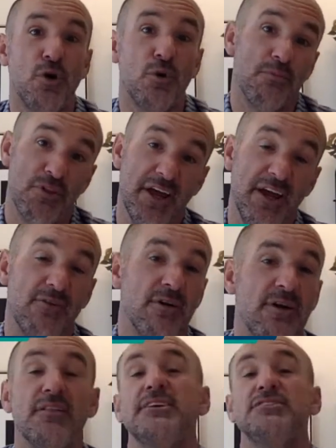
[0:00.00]
play
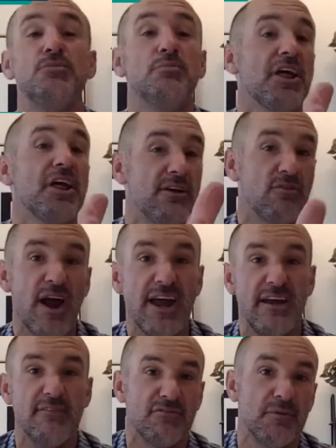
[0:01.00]
it
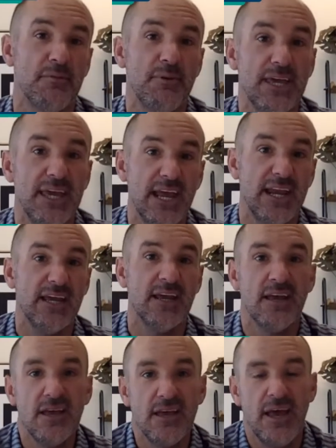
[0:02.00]
right from the beginning
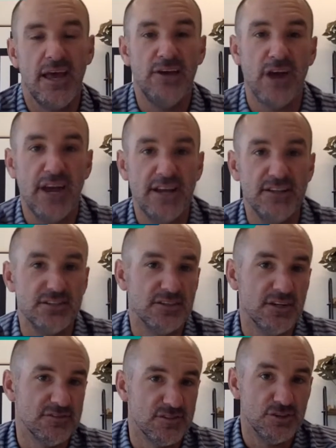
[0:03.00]
and your agent
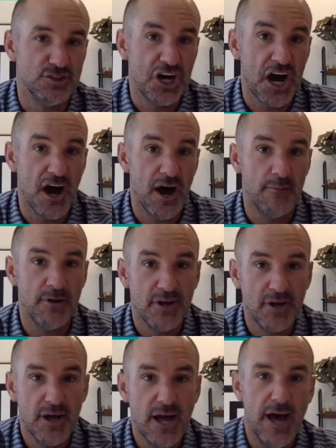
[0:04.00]
does their job
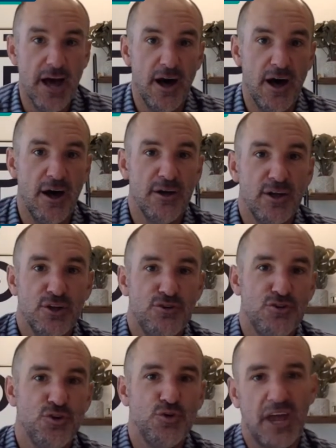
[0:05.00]

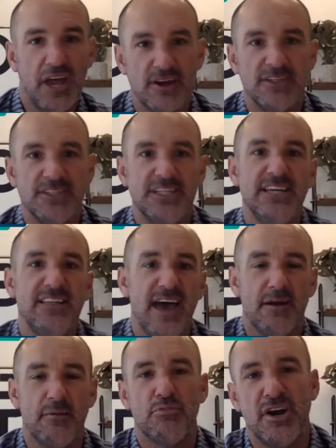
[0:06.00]
to guarantee that
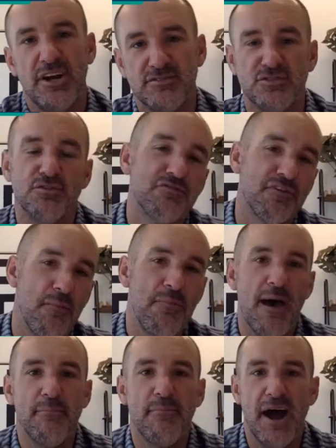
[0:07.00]
appraisal from
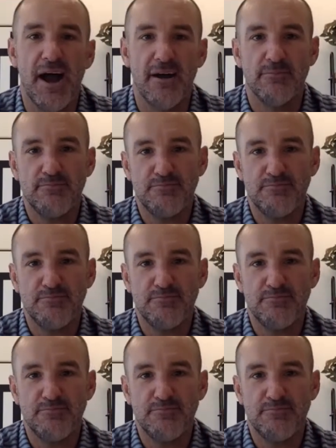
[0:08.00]
that buyer.